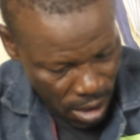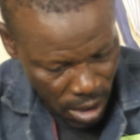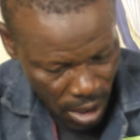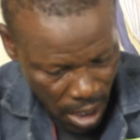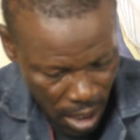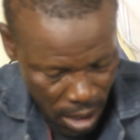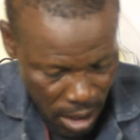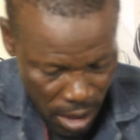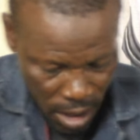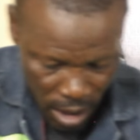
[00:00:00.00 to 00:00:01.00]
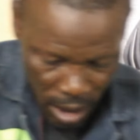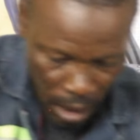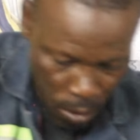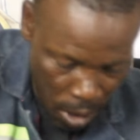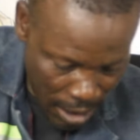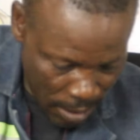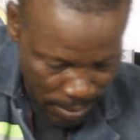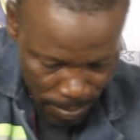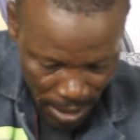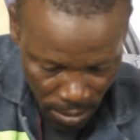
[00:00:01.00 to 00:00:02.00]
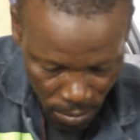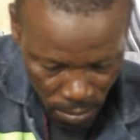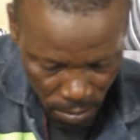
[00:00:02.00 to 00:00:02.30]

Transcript: Yeah, that one. Bango.